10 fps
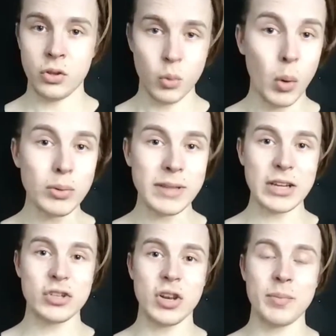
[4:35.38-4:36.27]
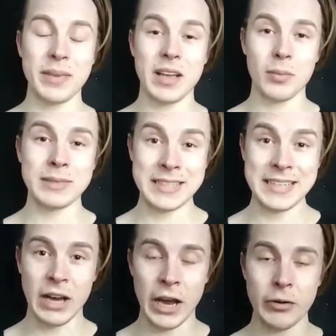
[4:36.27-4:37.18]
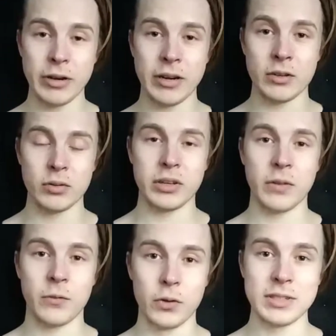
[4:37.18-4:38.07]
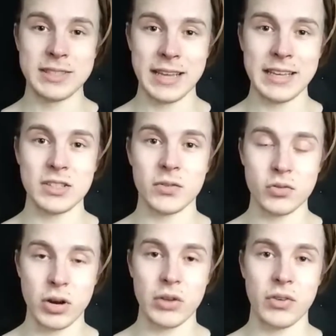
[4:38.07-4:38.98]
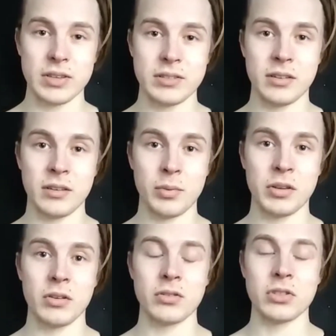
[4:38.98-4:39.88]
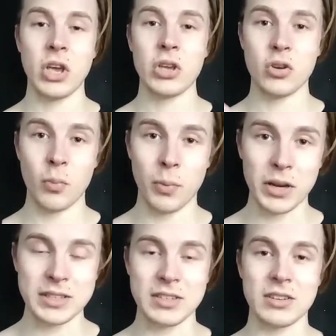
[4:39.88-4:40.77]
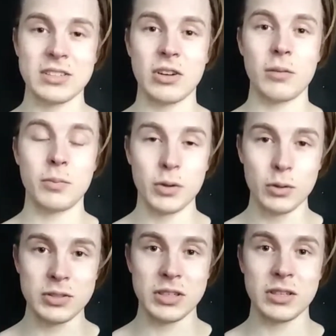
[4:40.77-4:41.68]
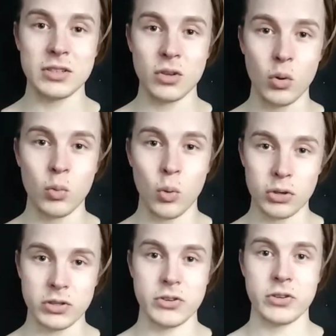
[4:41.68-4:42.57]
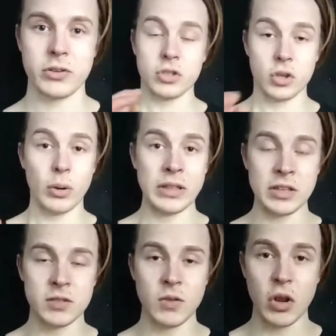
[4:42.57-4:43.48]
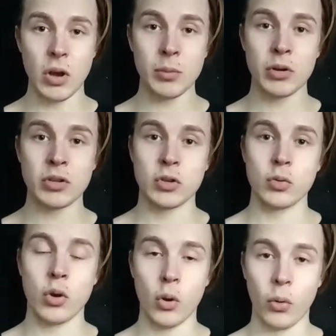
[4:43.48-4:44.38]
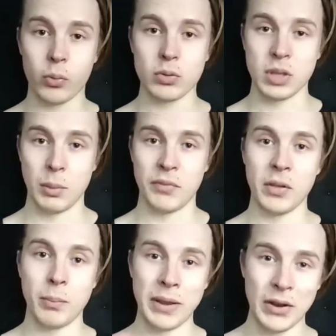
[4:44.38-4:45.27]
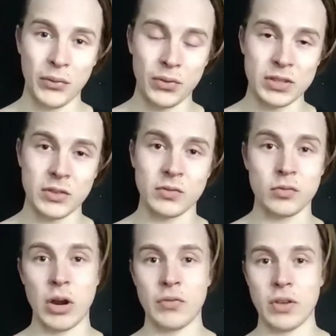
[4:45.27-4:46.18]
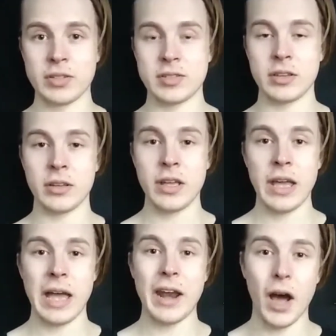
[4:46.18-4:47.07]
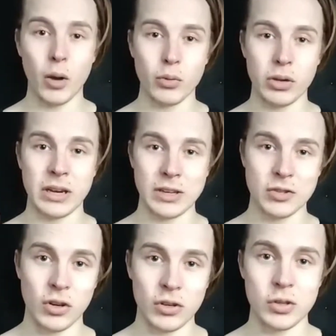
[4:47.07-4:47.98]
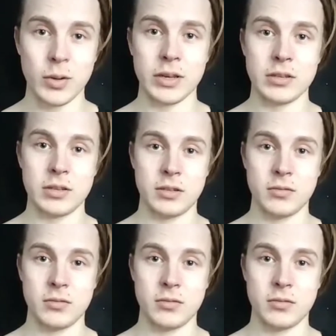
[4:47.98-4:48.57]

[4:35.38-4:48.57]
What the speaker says: You won't actually become dehydrated during the first days of dry fasting because your body is gonna start producing its own water. So in this video I'm going to go through some of the benefits of dry fasting and how you can actually do it.